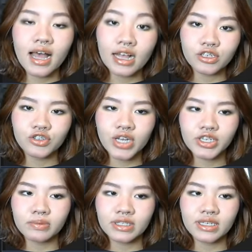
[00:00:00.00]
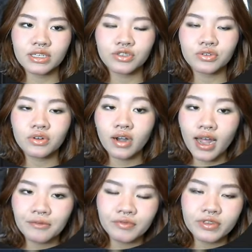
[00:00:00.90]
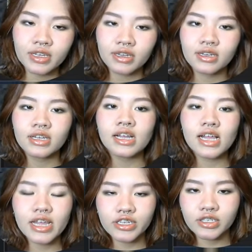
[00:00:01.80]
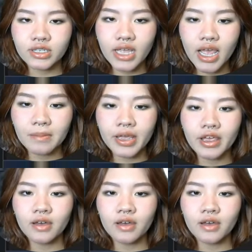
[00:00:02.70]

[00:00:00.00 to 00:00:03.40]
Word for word: ask ChatGPT to craft the HTML,